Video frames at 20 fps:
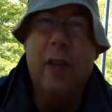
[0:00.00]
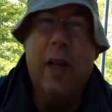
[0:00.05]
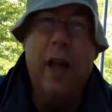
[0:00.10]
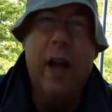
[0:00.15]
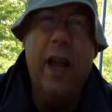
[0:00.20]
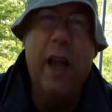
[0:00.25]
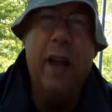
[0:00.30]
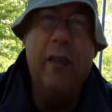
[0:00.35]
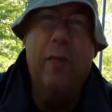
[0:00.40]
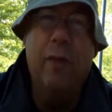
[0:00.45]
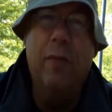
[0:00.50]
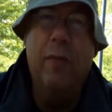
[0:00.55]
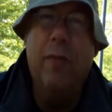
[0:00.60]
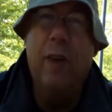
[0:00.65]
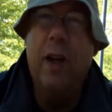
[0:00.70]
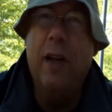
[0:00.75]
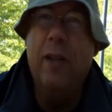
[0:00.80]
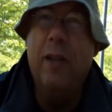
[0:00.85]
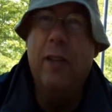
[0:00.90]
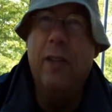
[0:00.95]
I have a
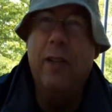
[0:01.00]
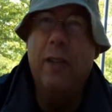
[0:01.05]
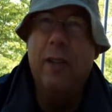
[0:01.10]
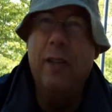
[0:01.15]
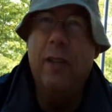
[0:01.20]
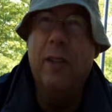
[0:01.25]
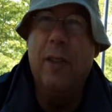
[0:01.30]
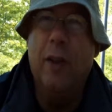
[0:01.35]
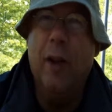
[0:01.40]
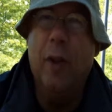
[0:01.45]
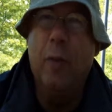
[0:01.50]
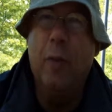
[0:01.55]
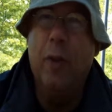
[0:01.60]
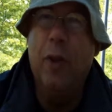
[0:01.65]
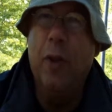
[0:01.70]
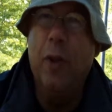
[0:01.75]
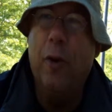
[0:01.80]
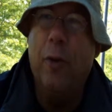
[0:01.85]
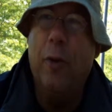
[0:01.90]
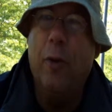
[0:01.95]
fondness to start
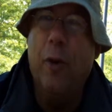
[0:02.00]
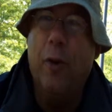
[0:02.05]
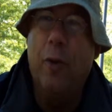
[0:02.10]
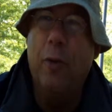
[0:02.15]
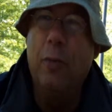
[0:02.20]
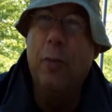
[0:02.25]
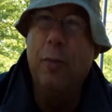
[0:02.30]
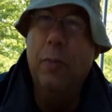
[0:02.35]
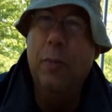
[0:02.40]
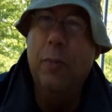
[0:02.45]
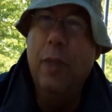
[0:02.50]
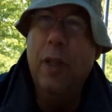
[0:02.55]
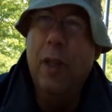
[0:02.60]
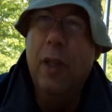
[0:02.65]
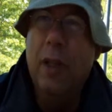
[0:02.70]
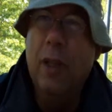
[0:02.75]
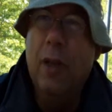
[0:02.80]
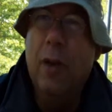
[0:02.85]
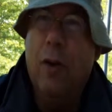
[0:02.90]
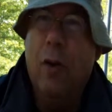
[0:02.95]
with your home.
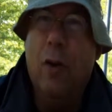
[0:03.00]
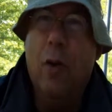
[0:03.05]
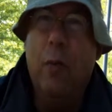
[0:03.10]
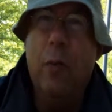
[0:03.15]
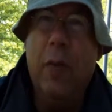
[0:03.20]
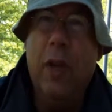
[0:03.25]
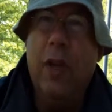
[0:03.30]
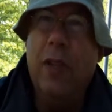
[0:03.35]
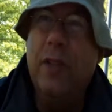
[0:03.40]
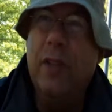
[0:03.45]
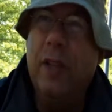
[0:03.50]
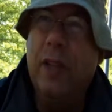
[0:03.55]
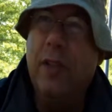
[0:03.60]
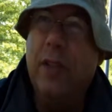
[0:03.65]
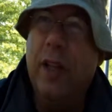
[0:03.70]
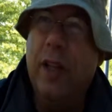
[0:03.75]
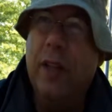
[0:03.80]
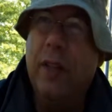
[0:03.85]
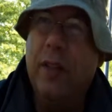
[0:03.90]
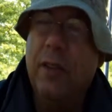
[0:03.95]
Home means a
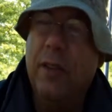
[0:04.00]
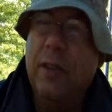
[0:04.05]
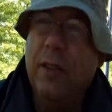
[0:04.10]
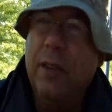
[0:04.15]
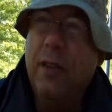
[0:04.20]
tent.